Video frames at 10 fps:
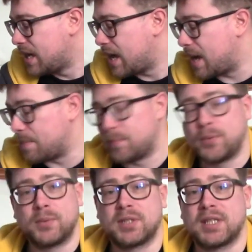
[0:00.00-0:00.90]
But
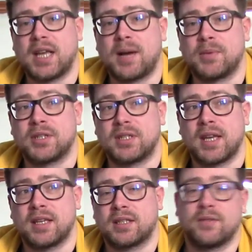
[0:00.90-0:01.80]
we'll see how much it
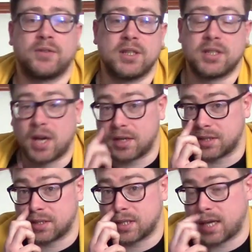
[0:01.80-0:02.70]
takes to fully charge
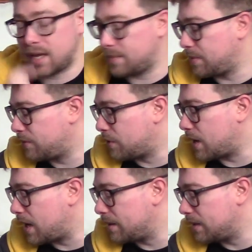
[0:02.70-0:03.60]
it before
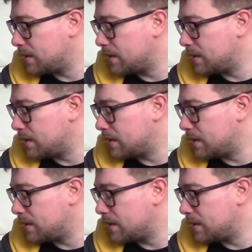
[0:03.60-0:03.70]
I